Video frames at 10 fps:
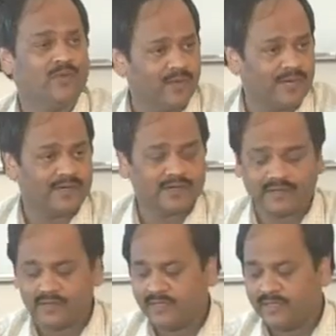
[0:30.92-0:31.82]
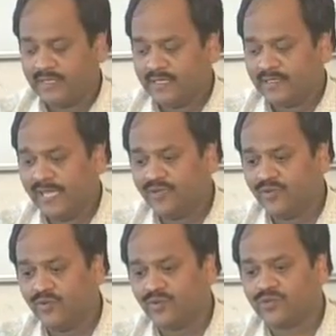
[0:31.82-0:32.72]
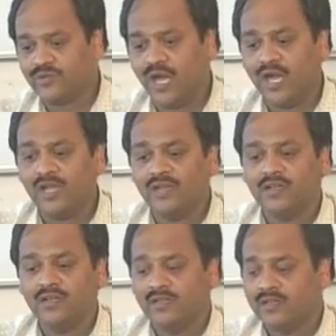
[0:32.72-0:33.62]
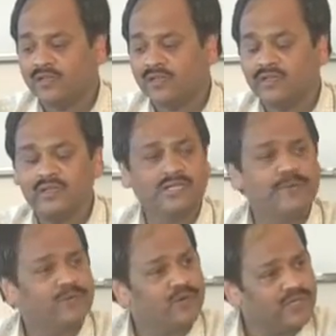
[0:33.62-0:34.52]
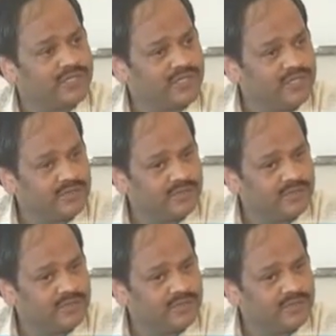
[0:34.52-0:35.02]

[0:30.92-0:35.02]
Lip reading: is over, then you go to the reproduction.